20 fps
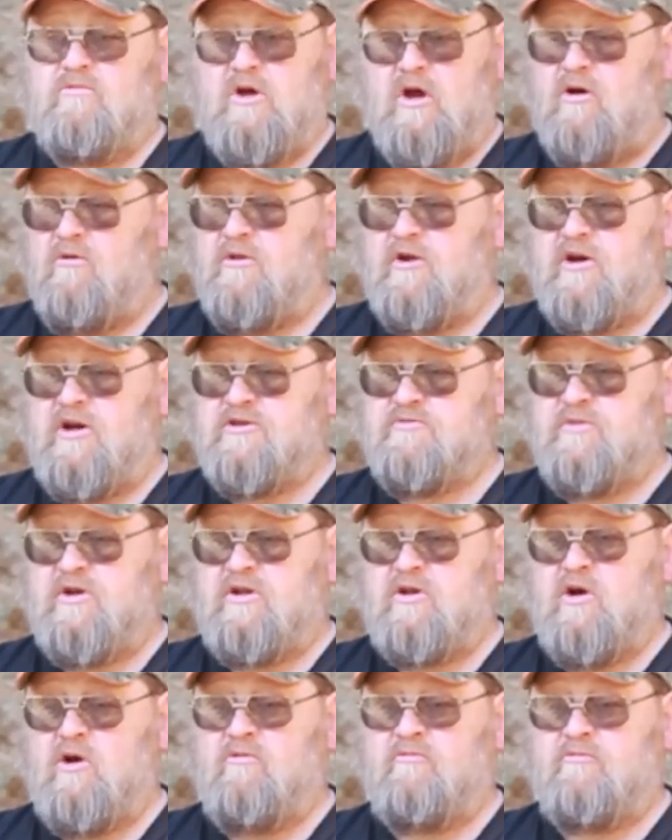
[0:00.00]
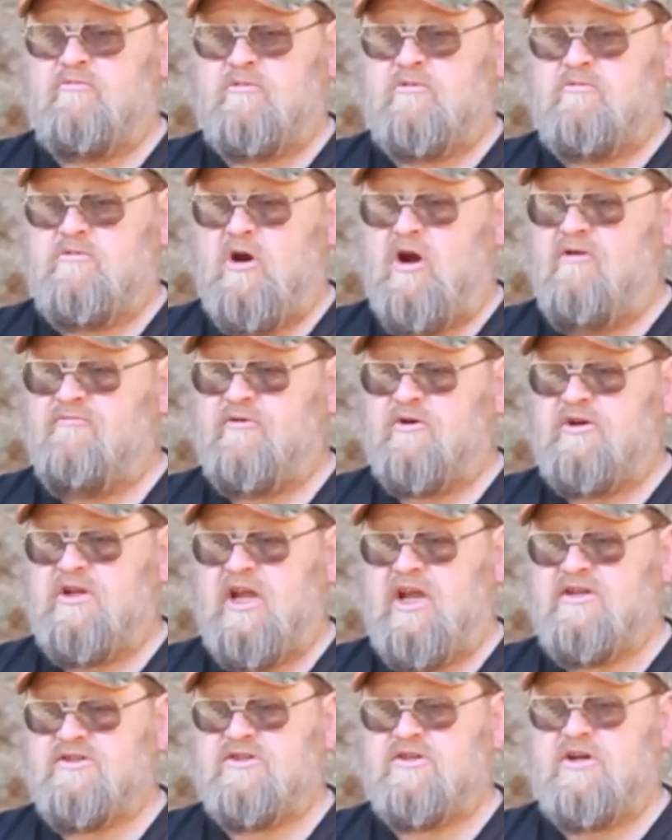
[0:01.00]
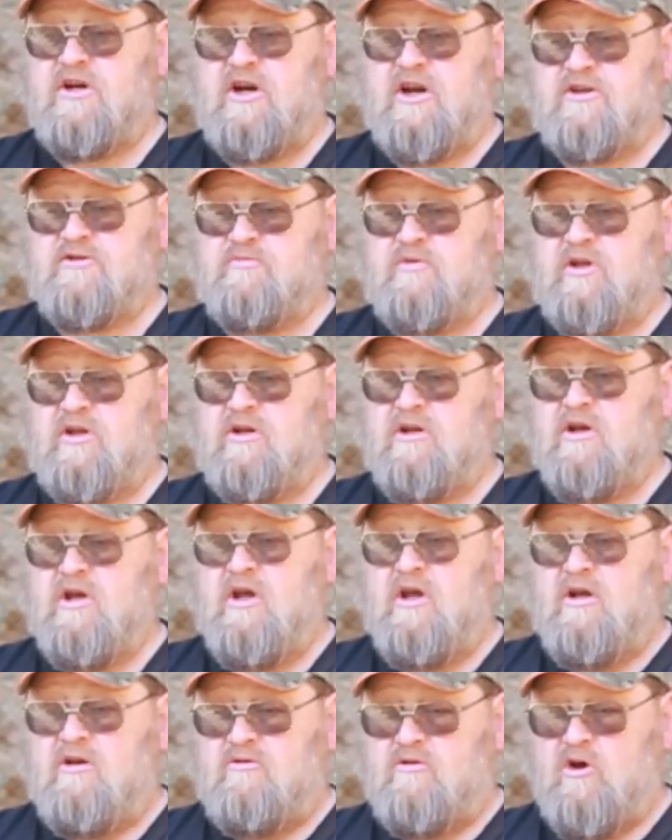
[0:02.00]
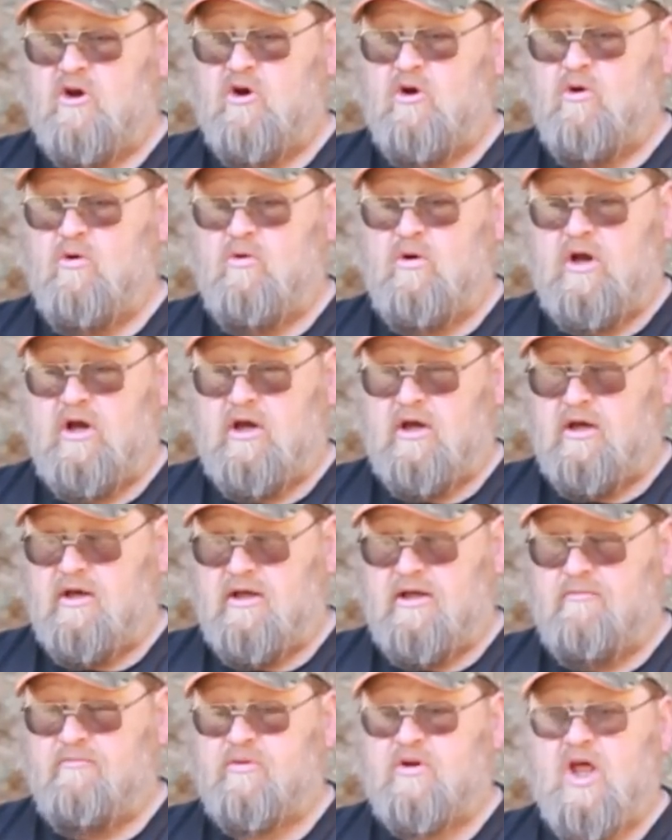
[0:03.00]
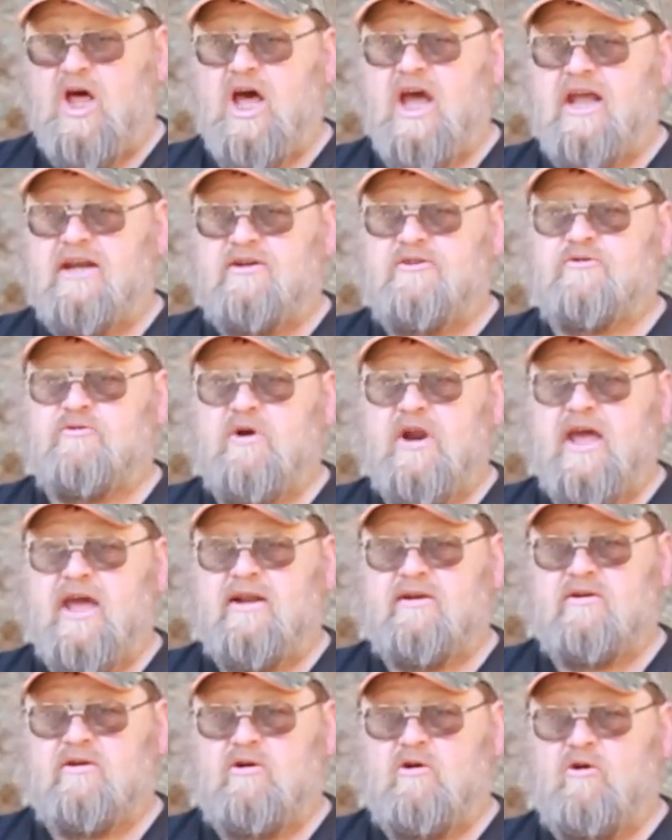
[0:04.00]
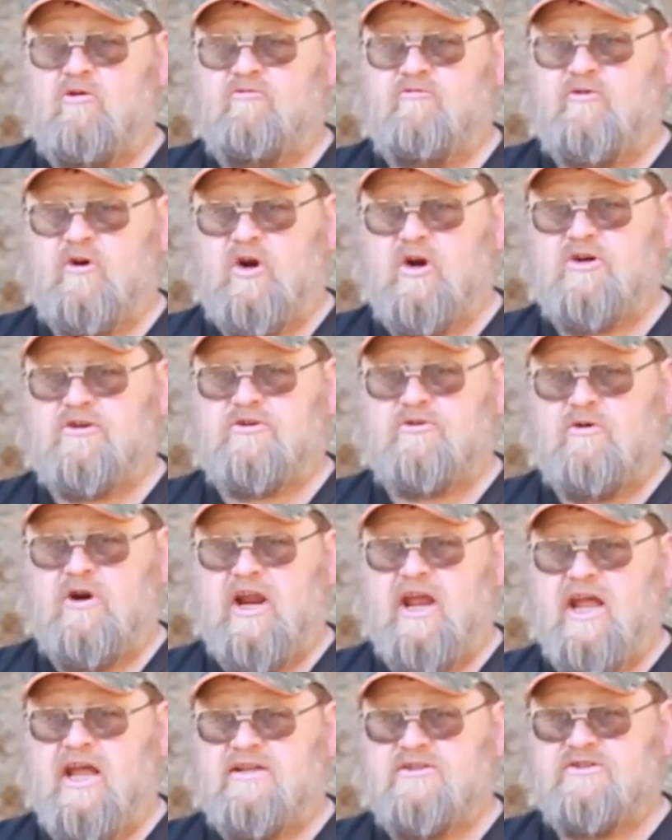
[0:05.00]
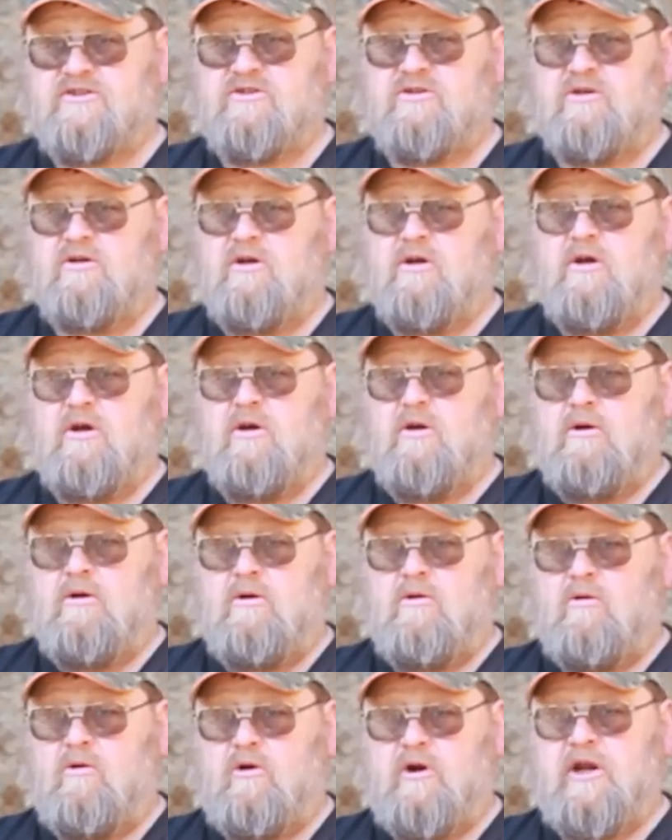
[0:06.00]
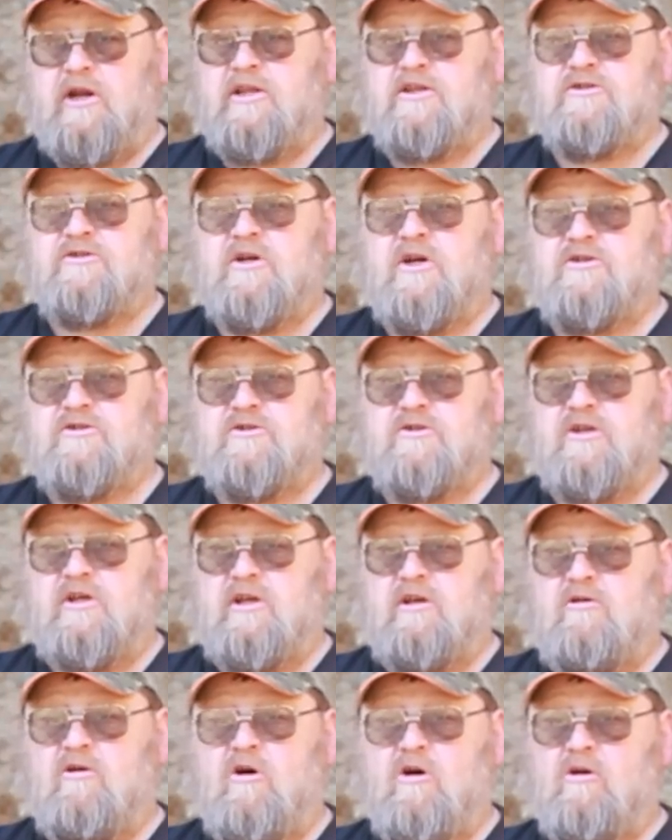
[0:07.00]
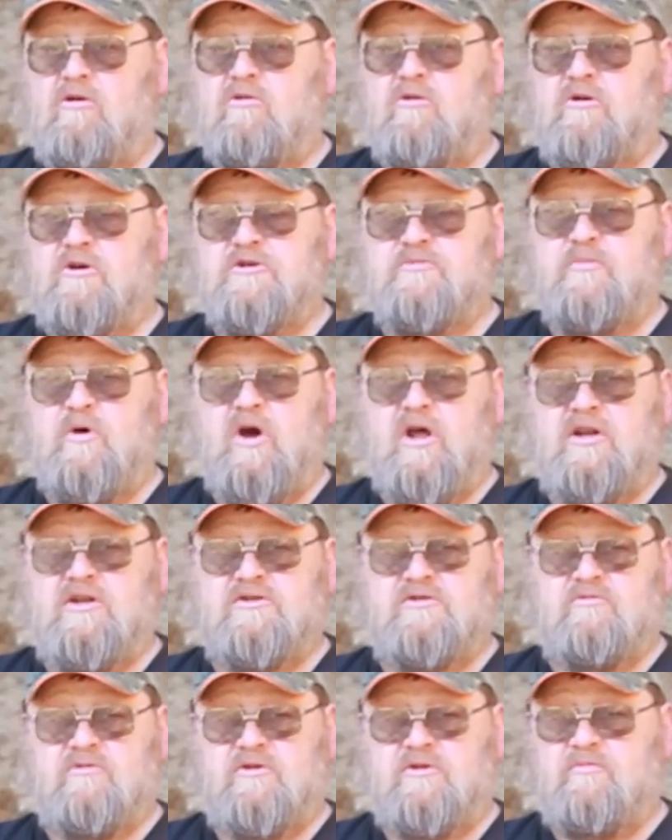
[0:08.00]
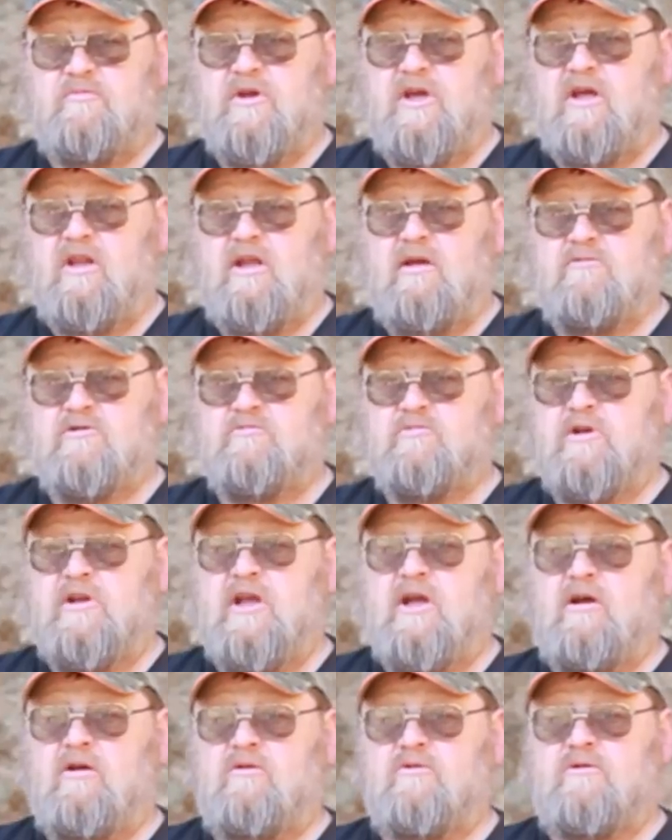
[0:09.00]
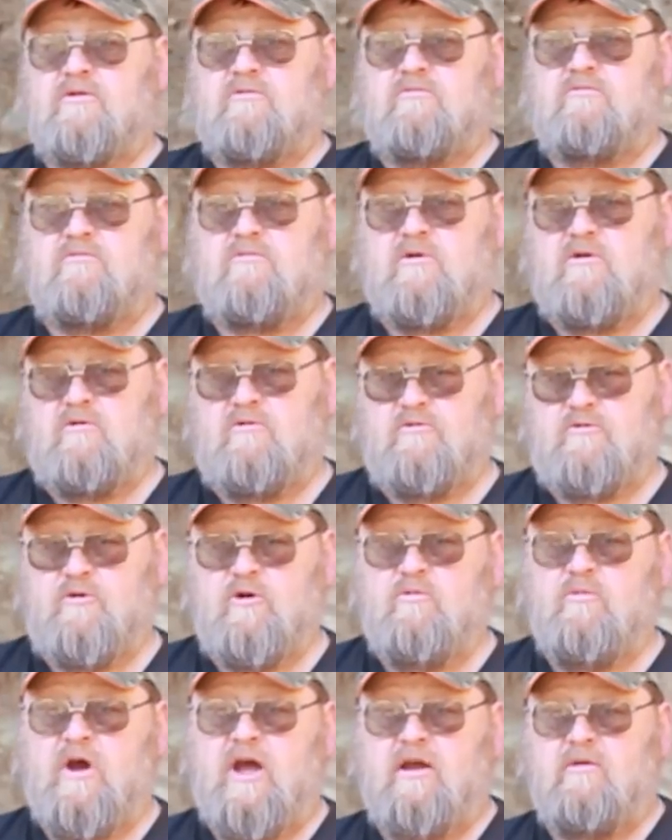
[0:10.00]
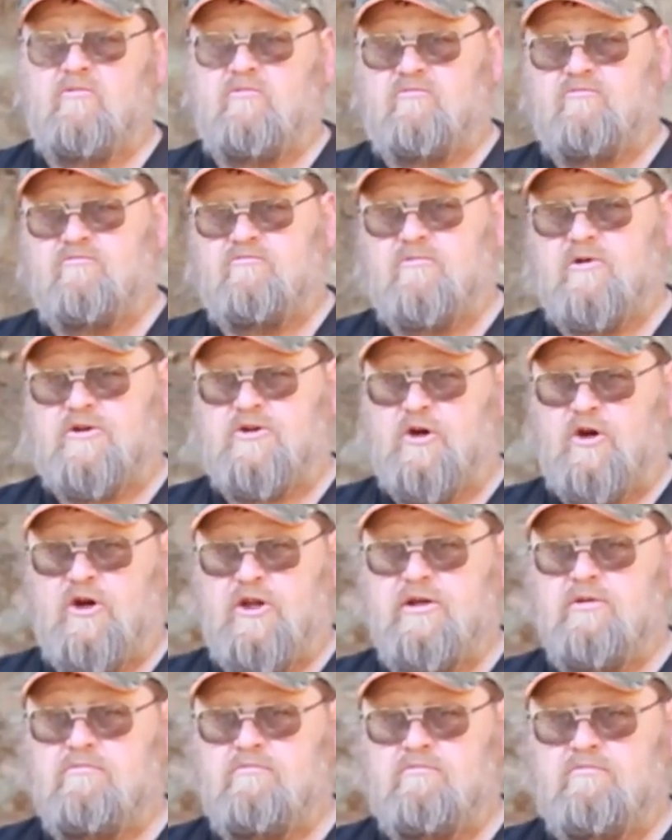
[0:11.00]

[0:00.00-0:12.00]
No, there has been no confrontation. There has been no uh, implied threat, overt threats or any such thing. All correspondence with the BLM has been held uh, through my attorney.